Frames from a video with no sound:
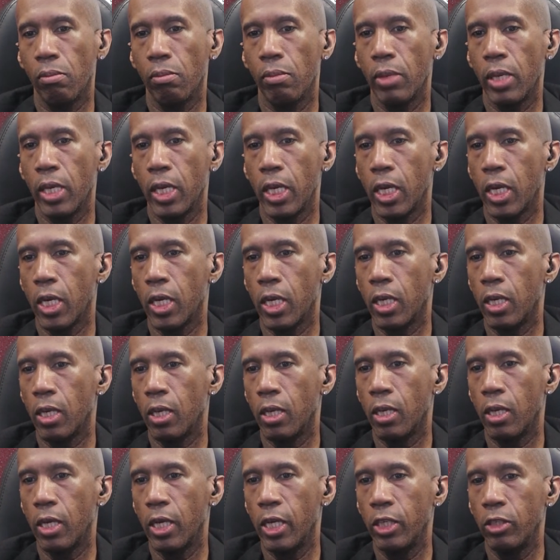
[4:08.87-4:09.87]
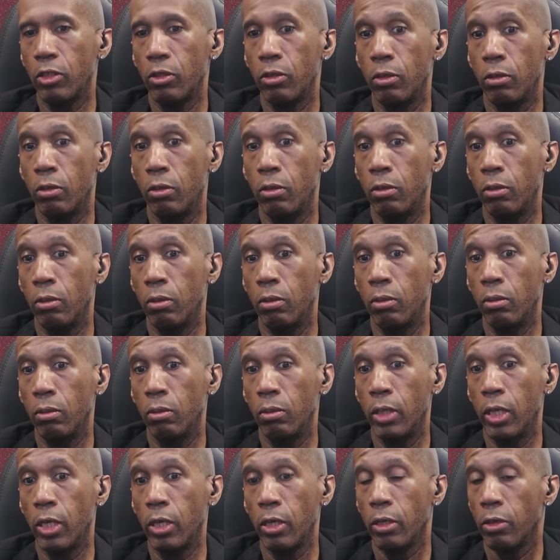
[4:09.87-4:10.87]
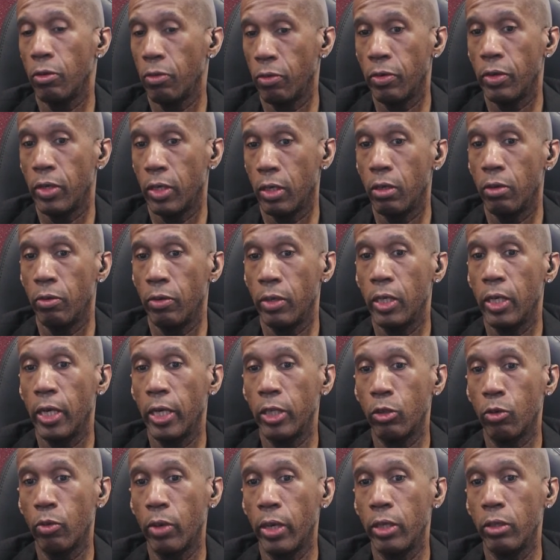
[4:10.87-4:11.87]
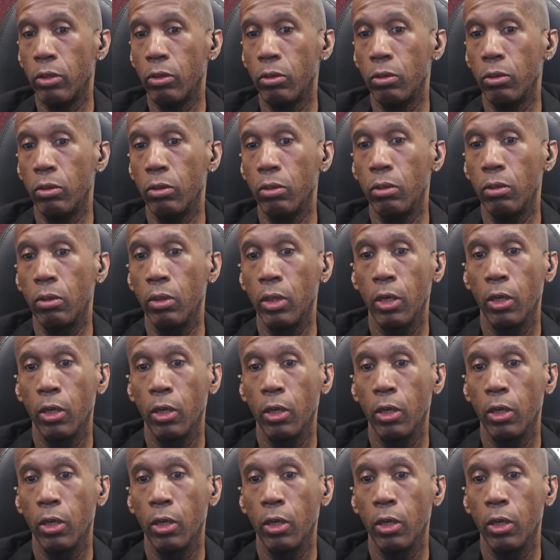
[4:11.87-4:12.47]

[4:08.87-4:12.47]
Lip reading: and has to do, it relates quite to